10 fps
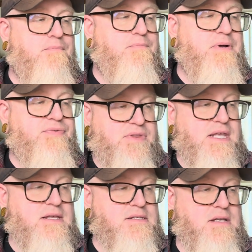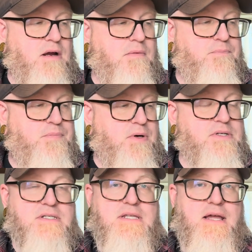But these are
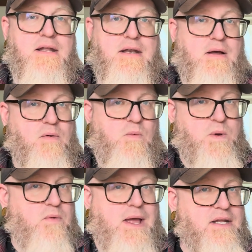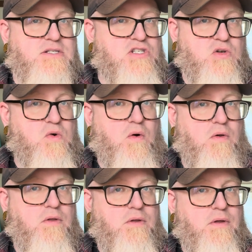books that we read in
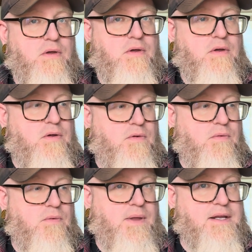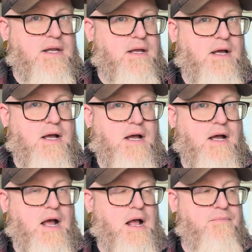school. Like,
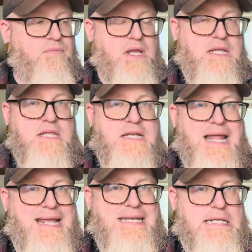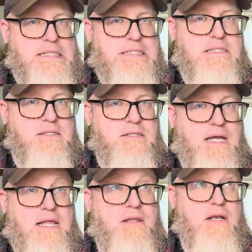in the 90s,
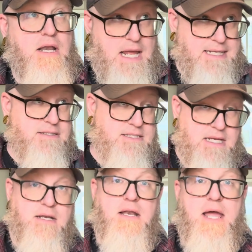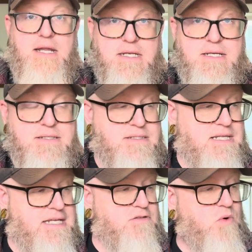in the 1990s,
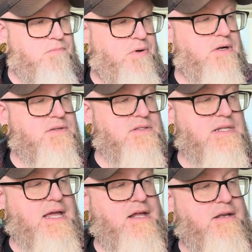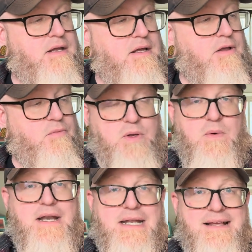these were books that we
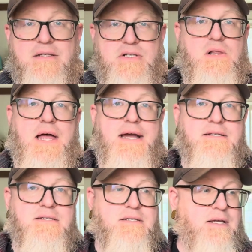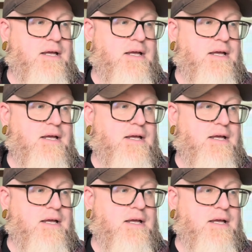read in English class.